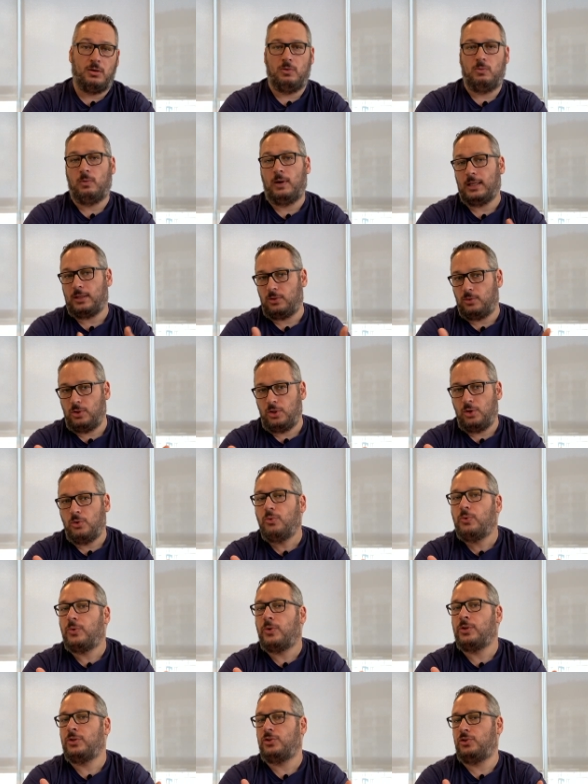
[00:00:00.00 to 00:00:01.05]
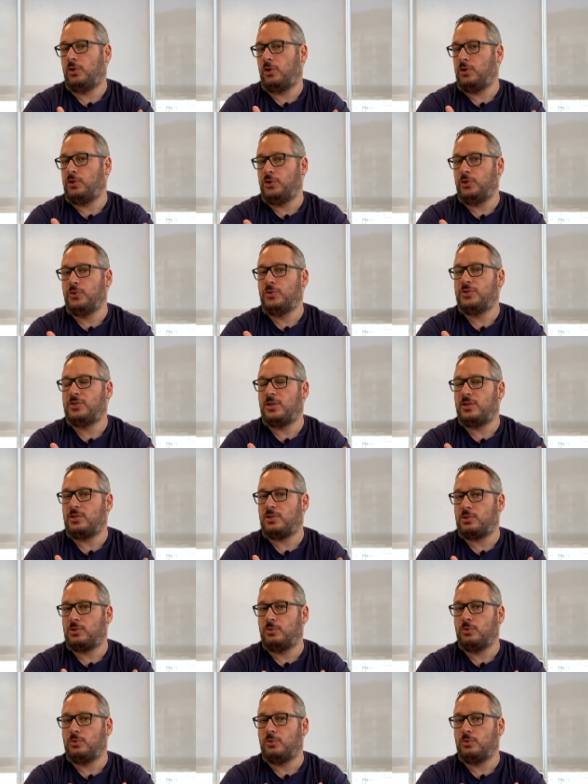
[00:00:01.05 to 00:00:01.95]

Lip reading: What do you want your users